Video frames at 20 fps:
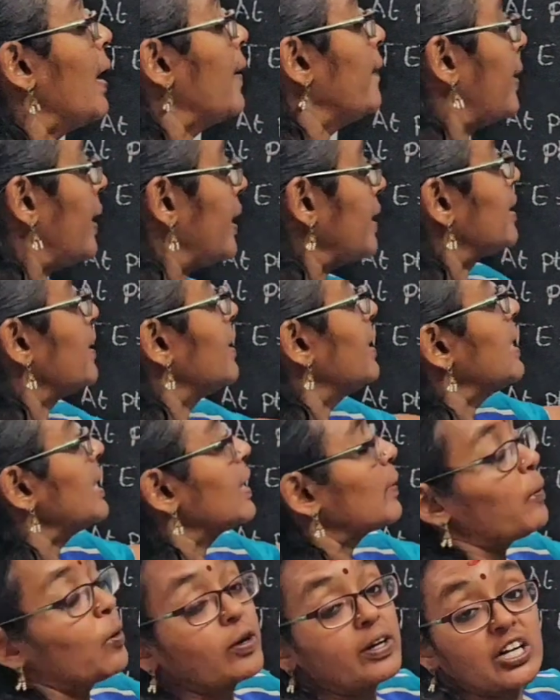but
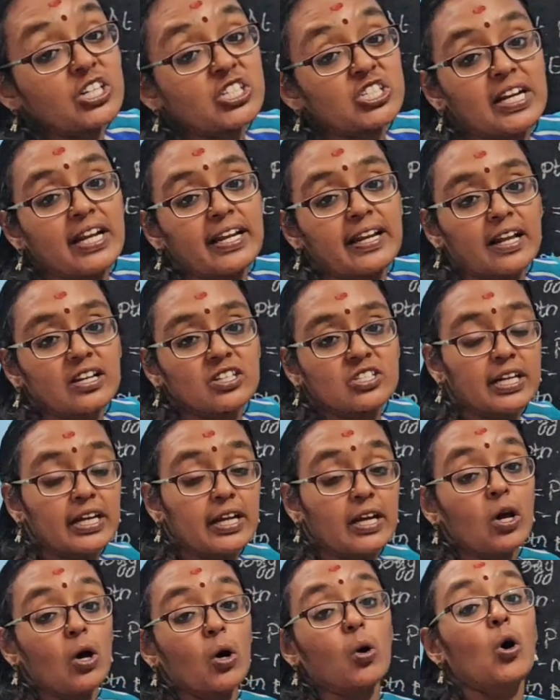potential
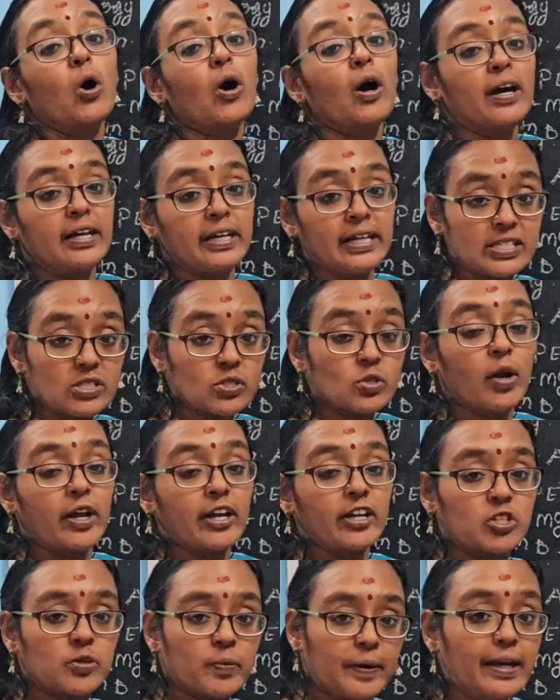energy is
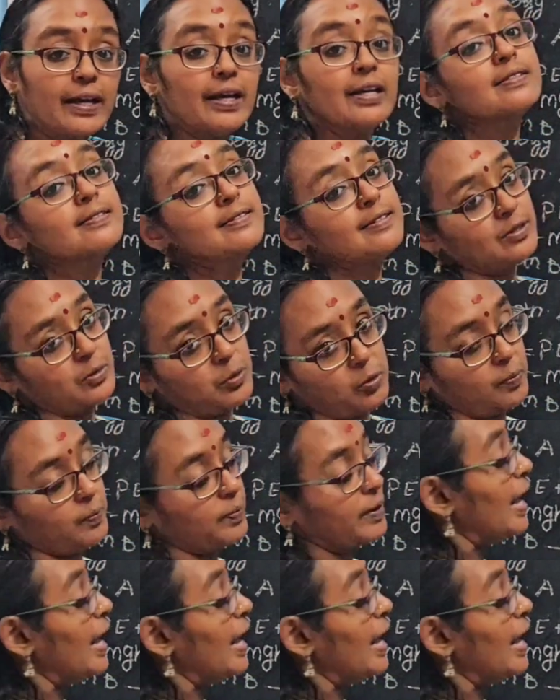going to be 0.